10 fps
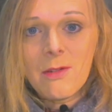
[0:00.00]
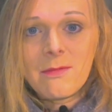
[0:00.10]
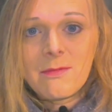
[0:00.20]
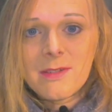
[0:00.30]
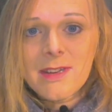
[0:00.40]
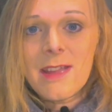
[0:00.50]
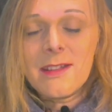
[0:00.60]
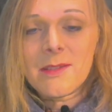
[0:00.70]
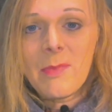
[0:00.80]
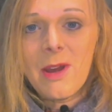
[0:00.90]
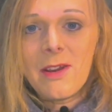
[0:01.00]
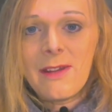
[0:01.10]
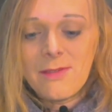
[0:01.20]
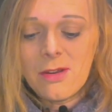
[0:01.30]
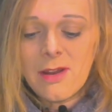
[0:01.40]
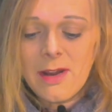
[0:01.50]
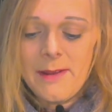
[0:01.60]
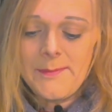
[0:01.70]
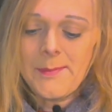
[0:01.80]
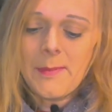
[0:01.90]
and take this apart and have a look at
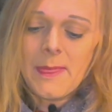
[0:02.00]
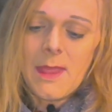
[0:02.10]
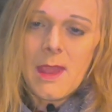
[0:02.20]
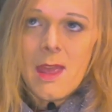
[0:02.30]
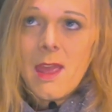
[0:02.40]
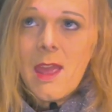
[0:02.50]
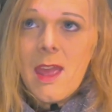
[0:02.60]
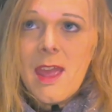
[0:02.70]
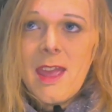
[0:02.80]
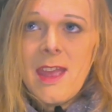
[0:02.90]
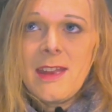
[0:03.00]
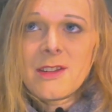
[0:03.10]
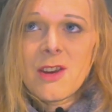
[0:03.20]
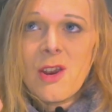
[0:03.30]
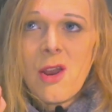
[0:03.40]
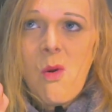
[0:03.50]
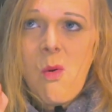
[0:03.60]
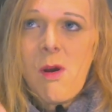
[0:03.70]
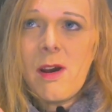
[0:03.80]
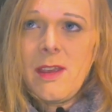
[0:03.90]
it. It's
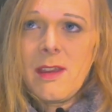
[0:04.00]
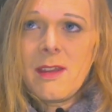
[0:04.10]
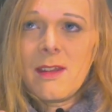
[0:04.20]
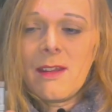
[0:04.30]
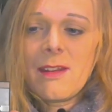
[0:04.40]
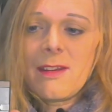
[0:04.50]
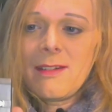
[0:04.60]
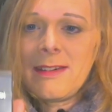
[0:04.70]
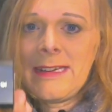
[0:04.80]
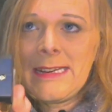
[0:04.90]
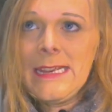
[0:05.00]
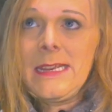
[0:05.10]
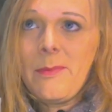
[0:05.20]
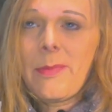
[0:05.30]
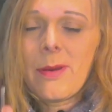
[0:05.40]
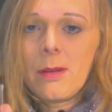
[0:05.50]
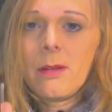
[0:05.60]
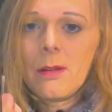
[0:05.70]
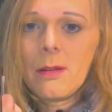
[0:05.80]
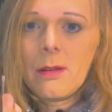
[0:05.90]
quite deep,
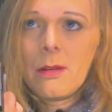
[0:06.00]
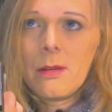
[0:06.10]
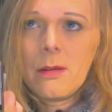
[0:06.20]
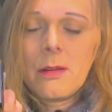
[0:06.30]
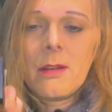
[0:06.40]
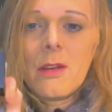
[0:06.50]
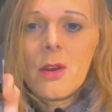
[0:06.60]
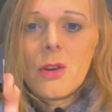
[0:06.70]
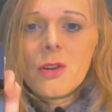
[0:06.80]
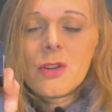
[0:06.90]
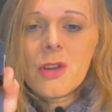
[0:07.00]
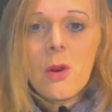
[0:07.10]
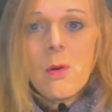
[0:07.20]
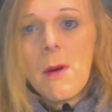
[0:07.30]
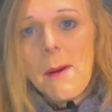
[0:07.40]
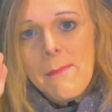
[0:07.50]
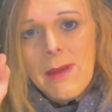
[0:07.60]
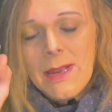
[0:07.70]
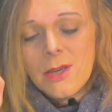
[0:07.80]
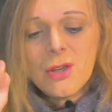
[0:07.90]
so
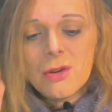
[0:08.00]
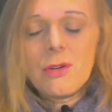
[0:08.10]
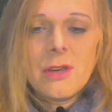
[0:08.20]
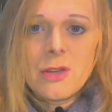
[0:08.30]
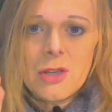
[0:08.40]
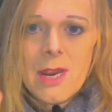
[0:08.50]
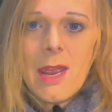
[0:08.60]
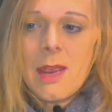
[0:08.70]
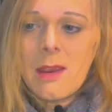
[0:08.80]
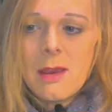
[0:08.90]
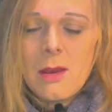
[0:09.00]
make sure you check